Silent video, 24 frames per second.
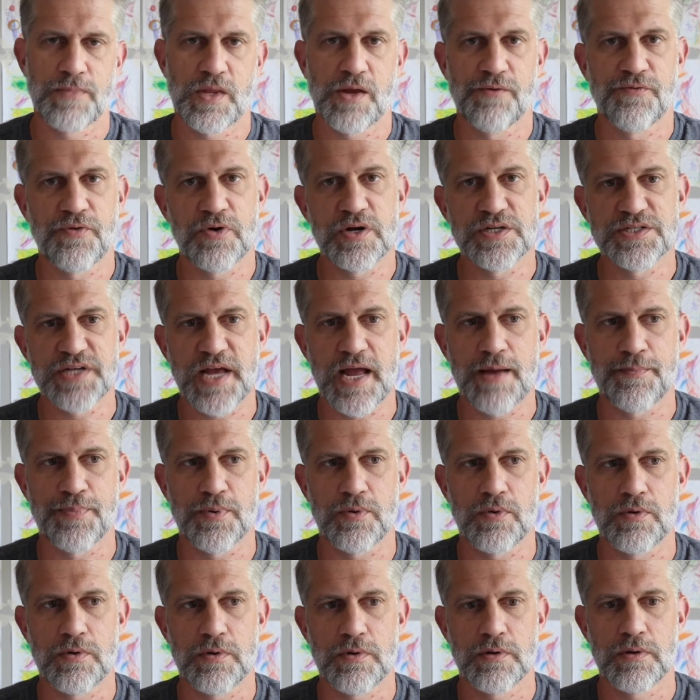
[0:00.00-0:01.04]
For
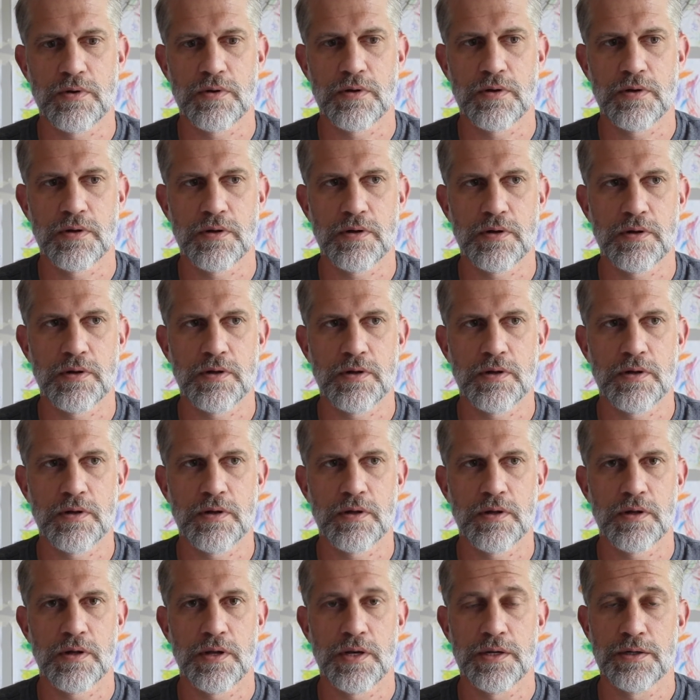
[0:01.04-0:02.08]
example,
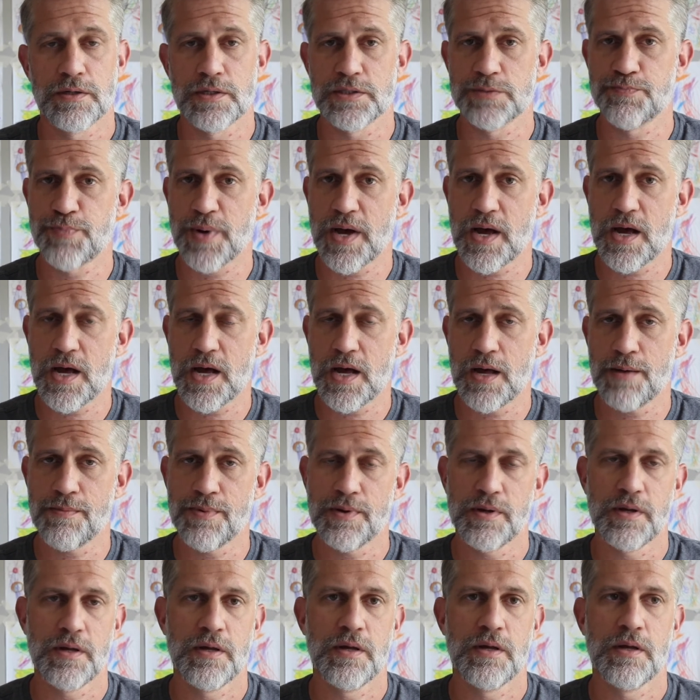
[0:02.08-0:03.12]
does
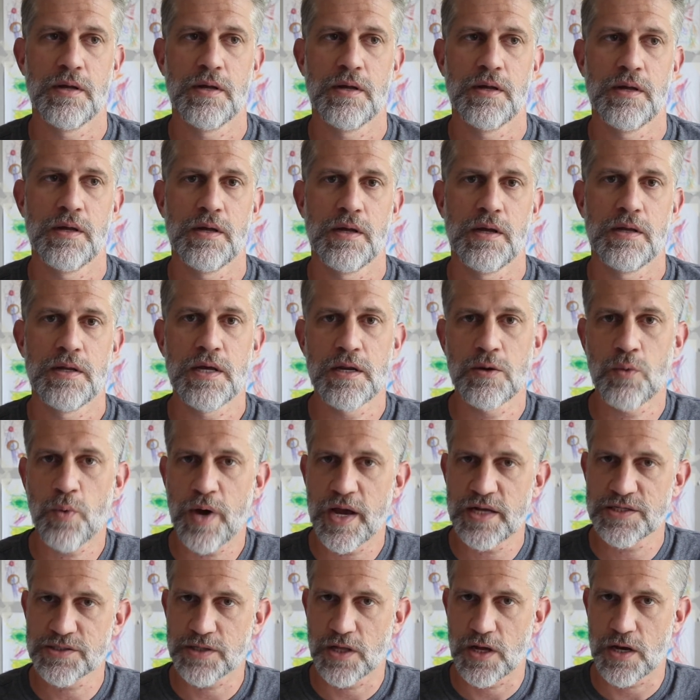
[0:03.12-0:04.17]
Bob need a
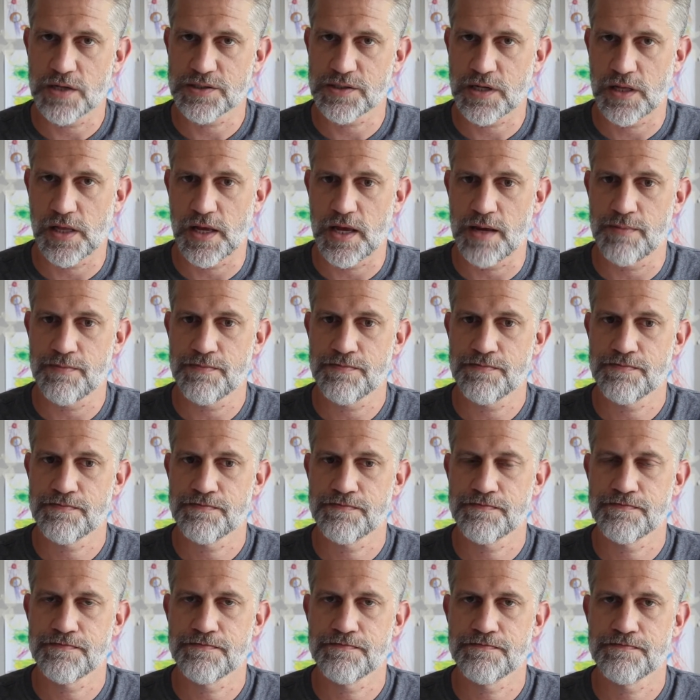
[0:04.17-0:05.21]
wage loss claim?
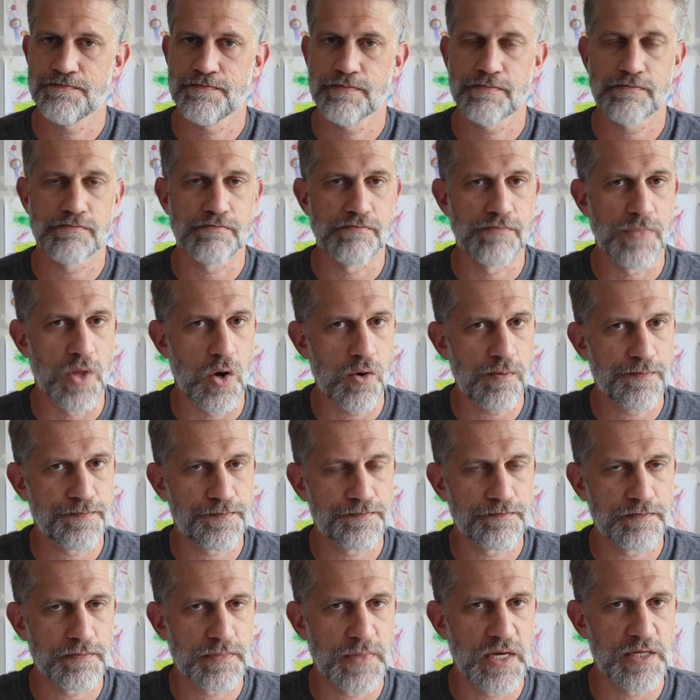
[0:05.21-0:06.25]

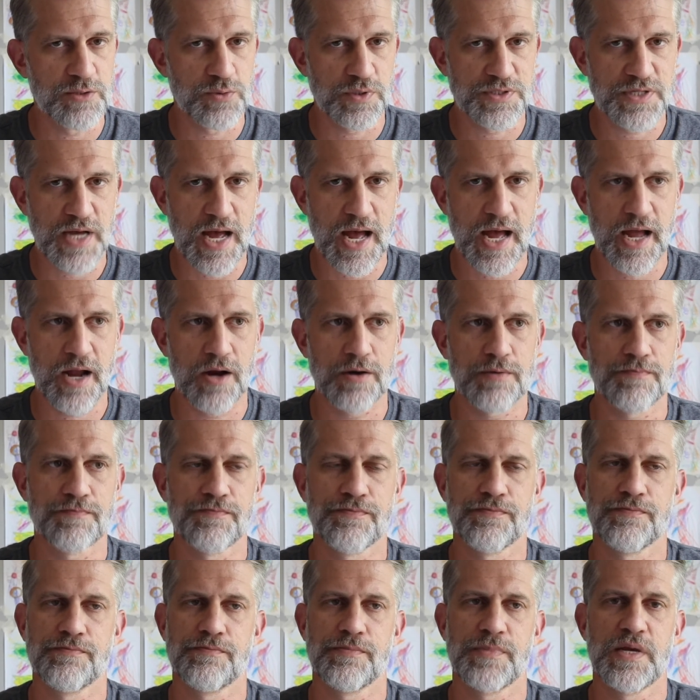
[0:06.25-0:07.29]
Nope, he's retired.
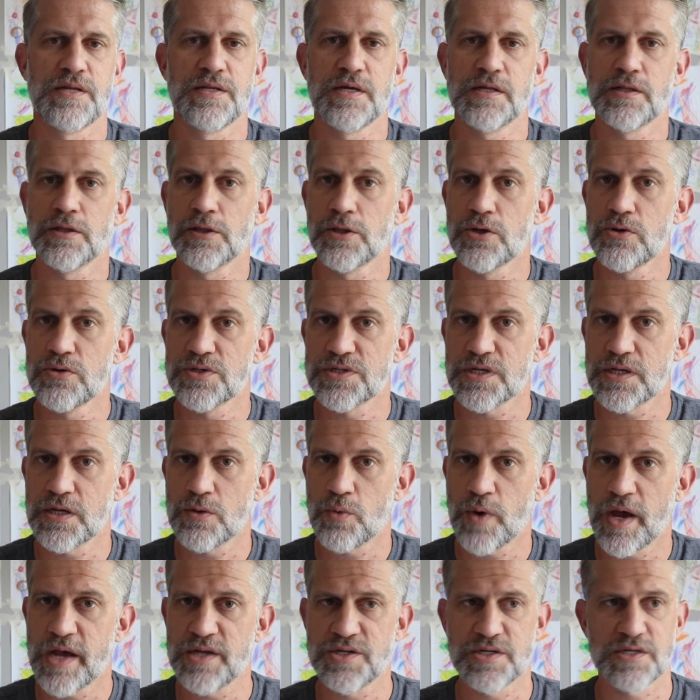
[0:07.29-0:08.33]
He didn't lose any
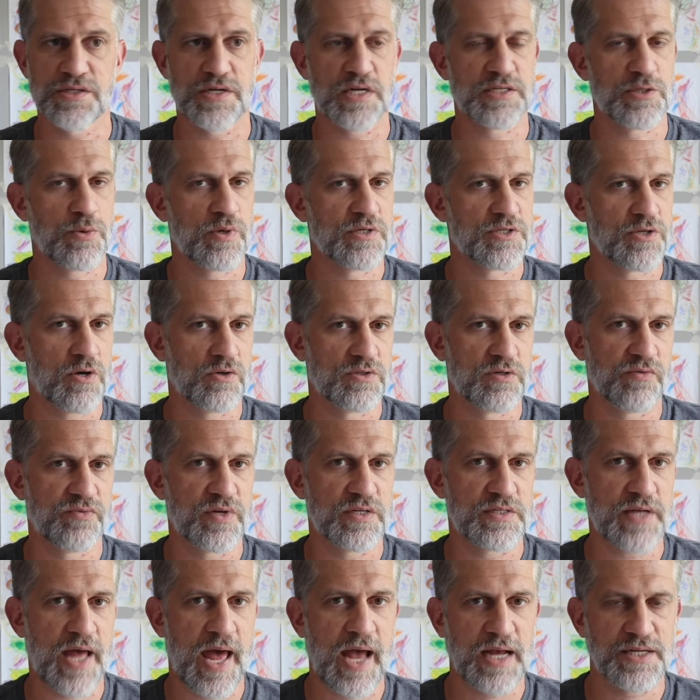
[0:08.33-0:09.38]
wages as a result of
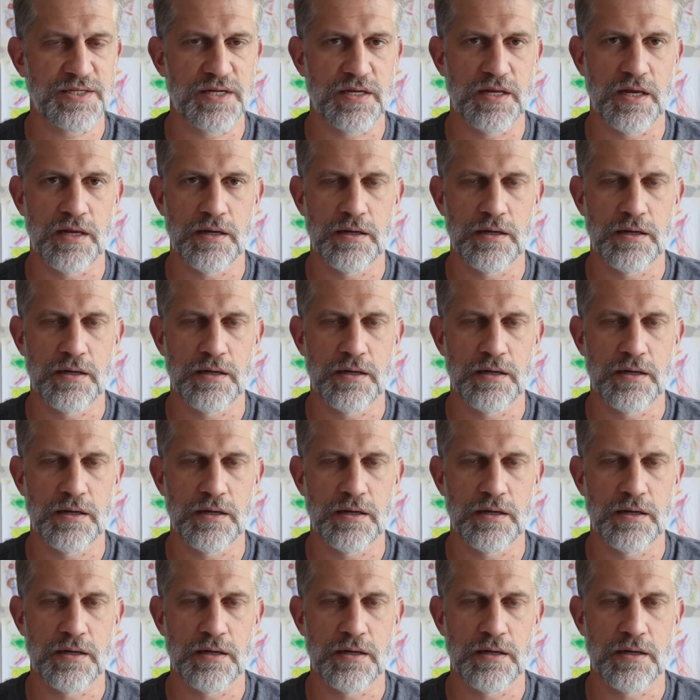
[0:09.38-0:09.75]
this accident.